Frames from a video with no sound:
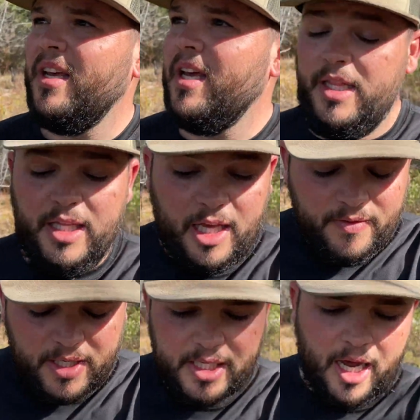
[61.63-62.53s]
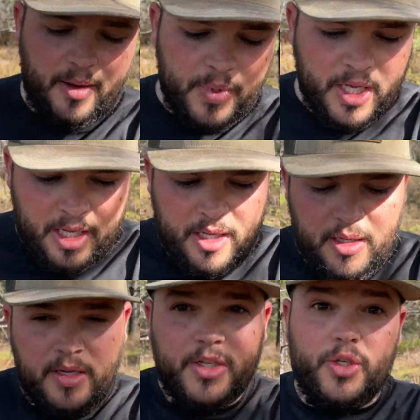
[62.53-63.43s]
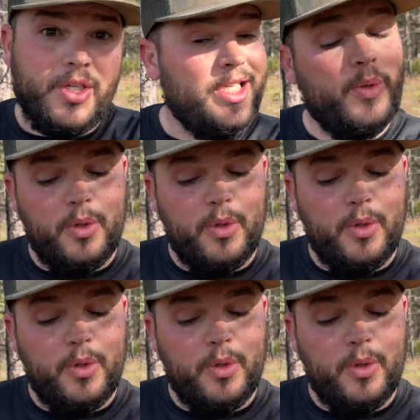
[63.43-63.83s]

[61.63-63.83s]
the evening time so you see what the